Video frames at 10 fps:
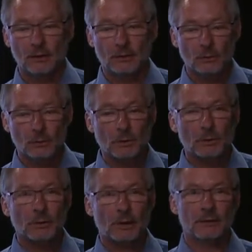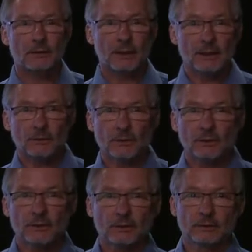So we will look at the
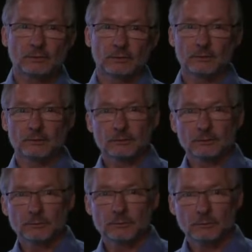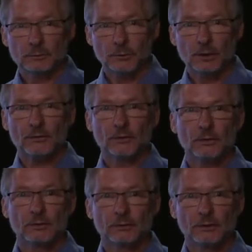increased
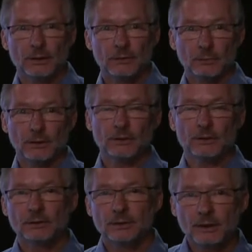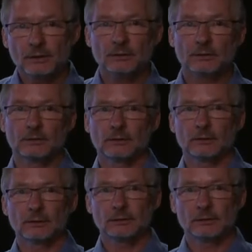production, the increased yield
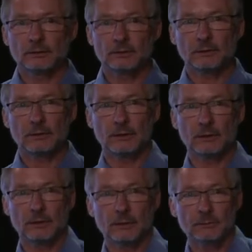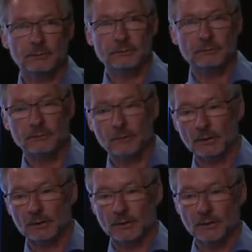in
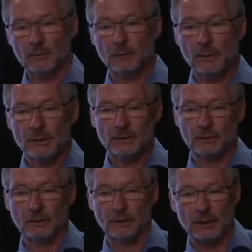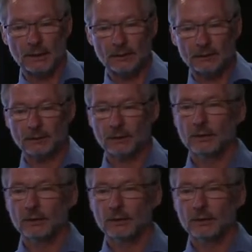here based and